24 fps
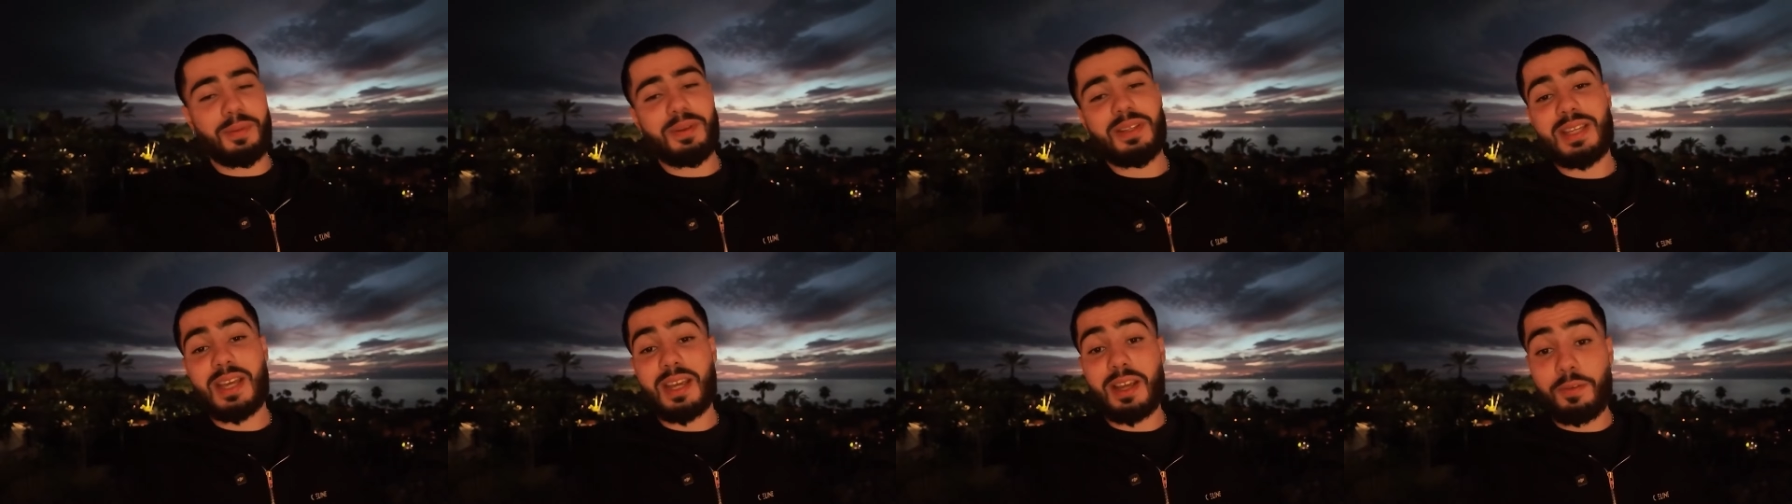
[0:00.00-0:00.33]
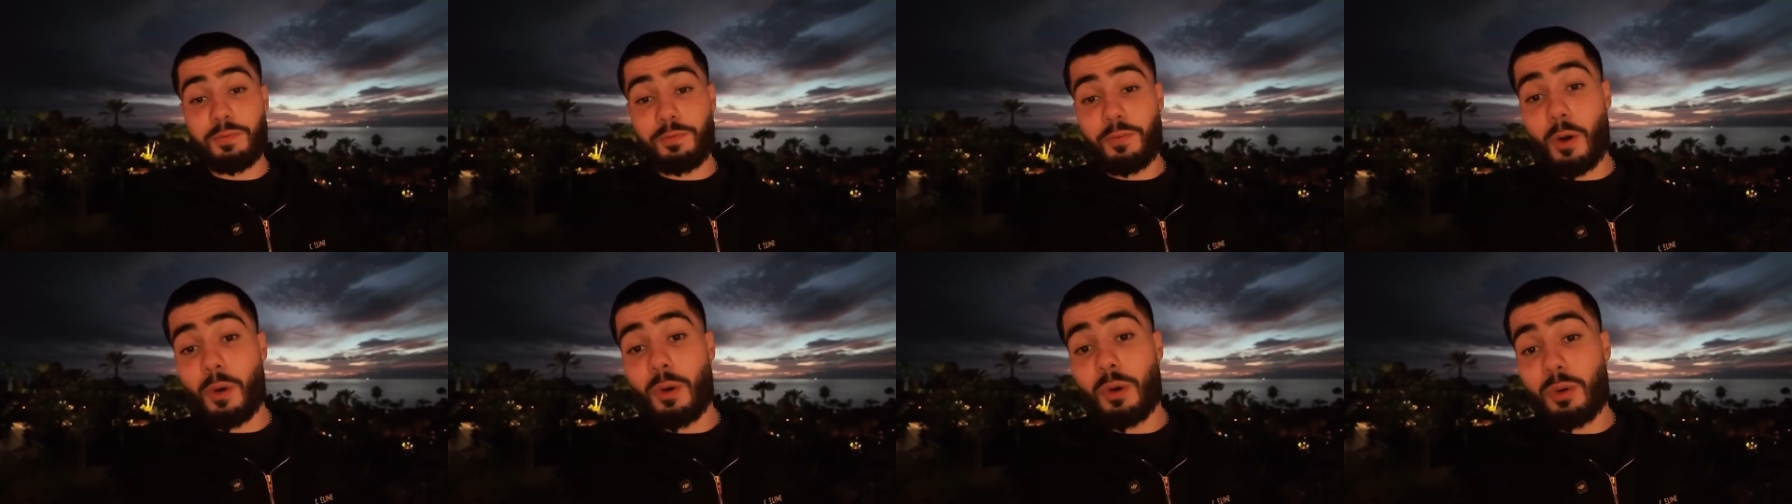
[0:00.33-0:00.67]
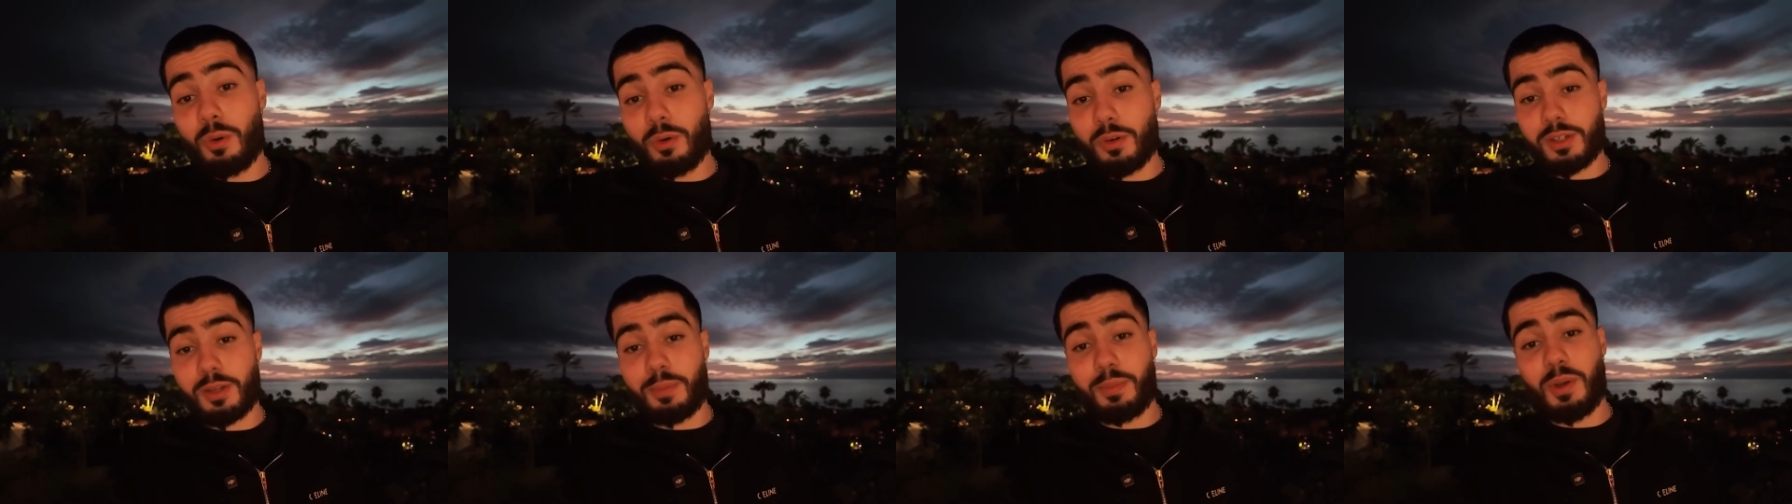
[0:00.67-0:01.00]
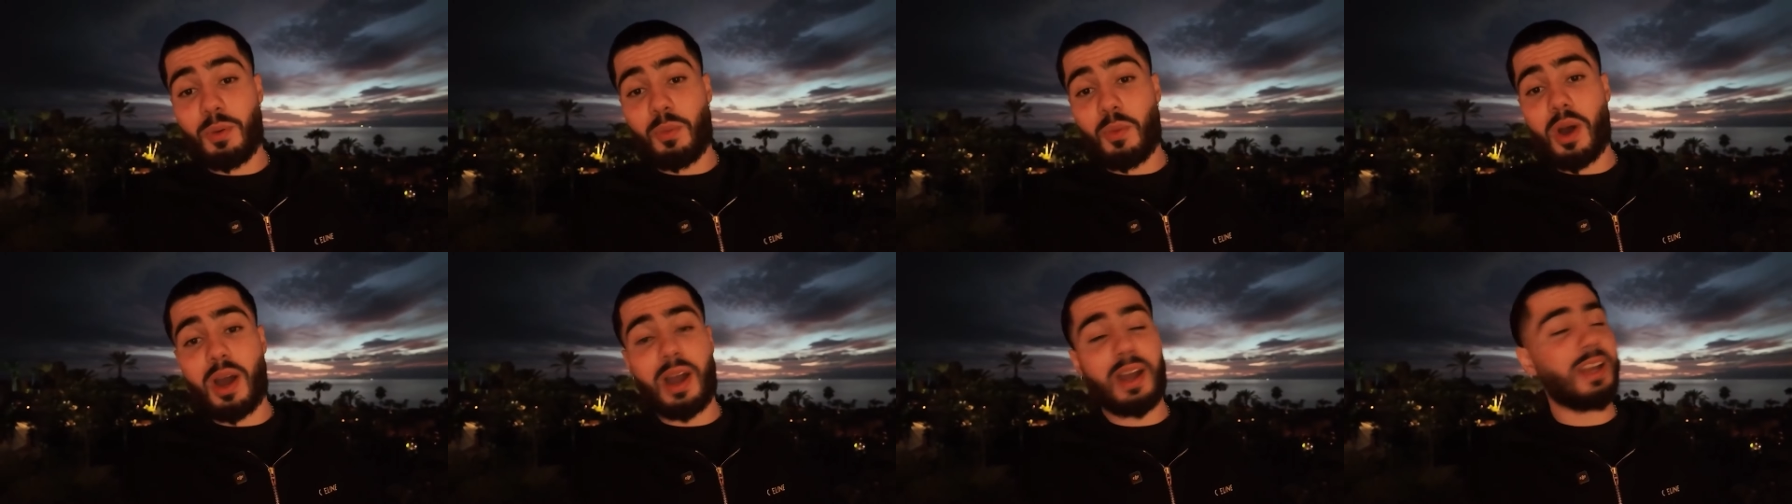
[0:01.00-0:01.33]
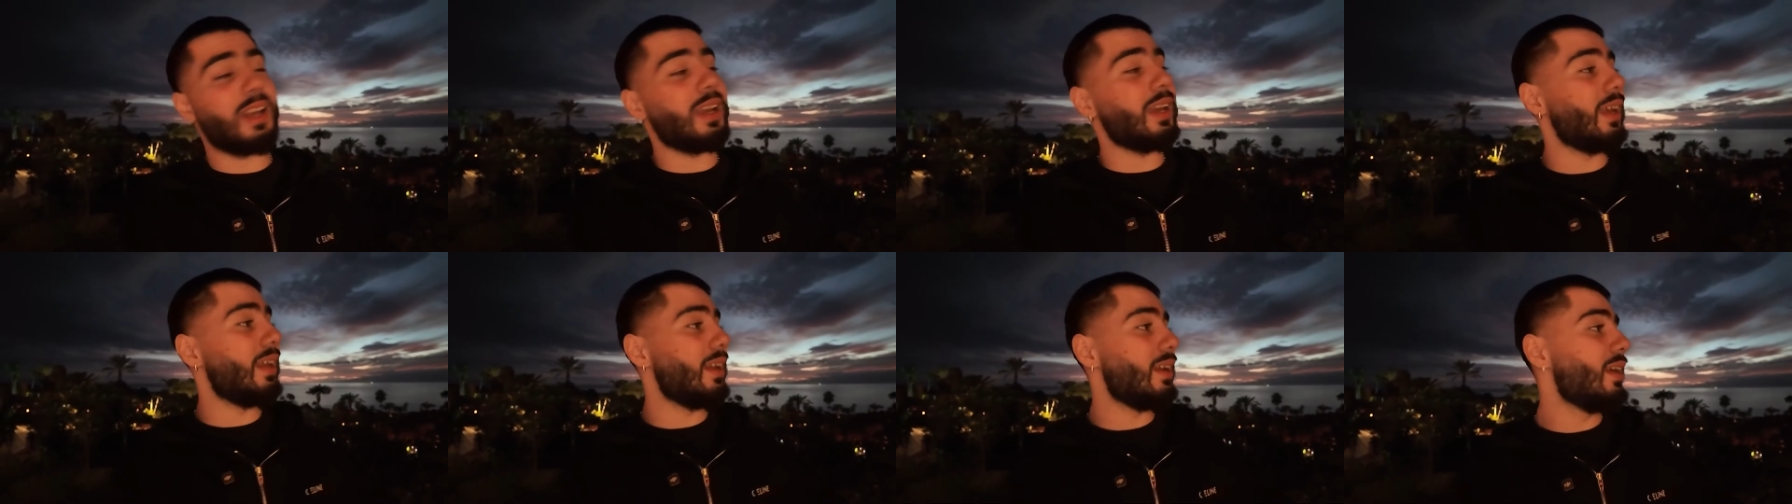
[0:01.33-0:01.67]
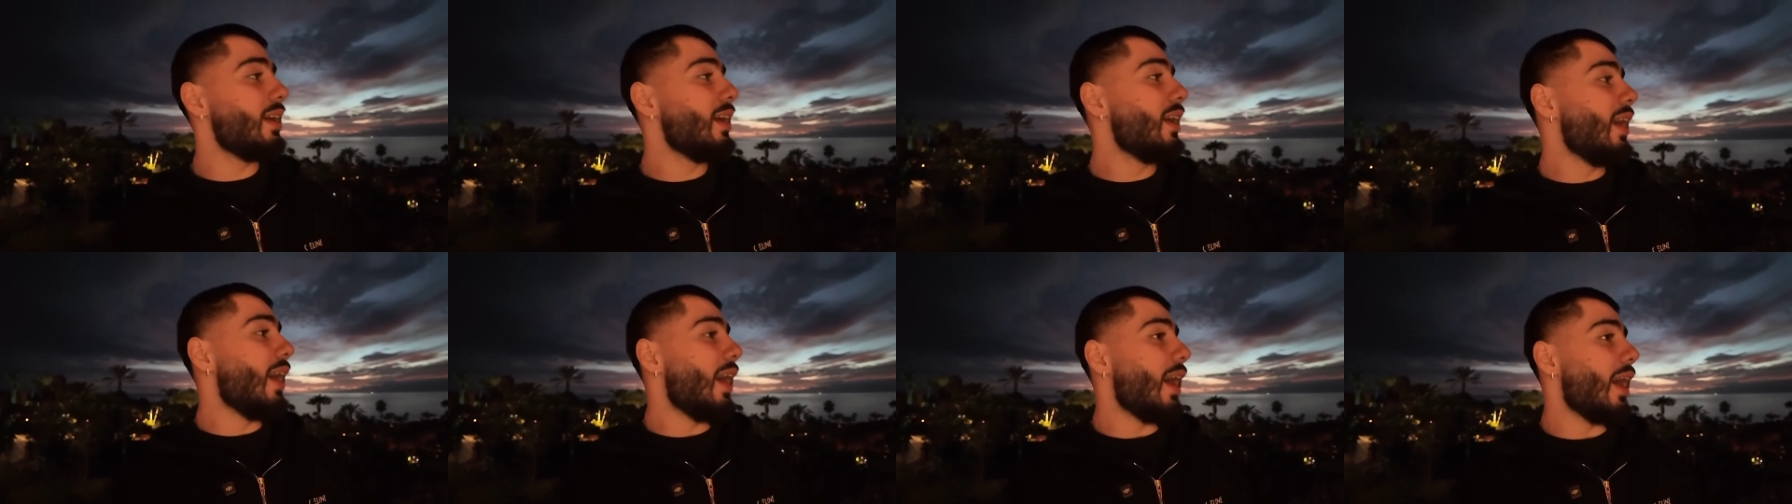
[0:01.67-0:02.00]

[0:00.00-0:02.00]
I've been taking phone calls. I've been working.